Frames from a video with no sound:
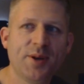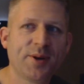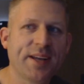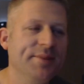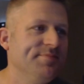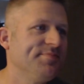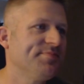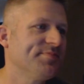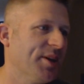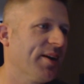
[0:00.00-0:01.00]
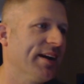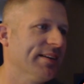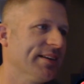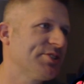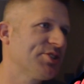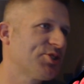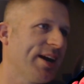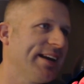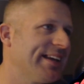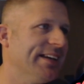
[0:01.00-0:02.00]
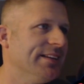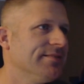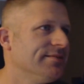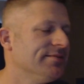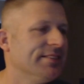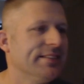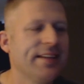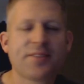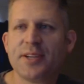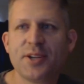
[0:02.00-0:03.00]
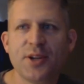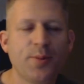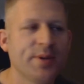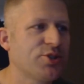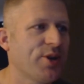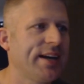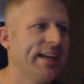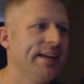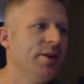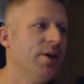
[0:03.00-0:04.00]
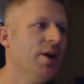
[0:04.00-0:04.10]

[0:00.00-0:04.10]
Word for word: okay. All right. Let's just try it again. Nothing to do but to try again.